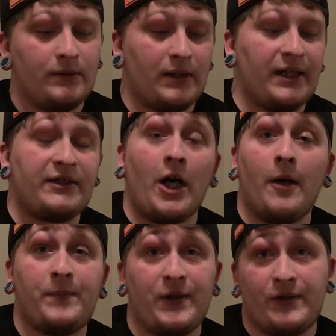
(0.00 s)
And it's
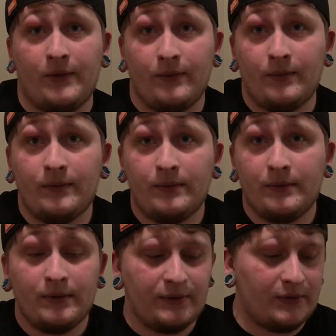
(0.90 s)
up to 2.
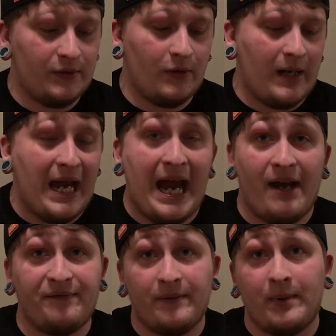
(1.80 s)
So you don't
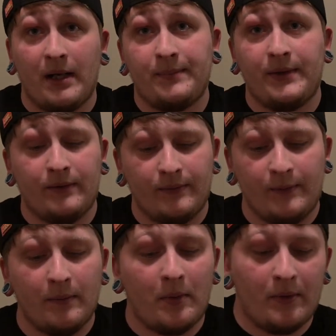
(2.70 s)
have to pop 2 if
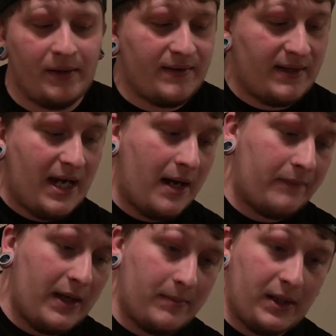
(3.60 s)
your opponent doesn't have
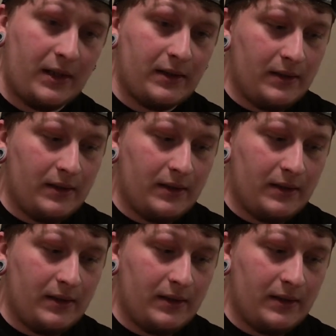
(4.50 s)
that many.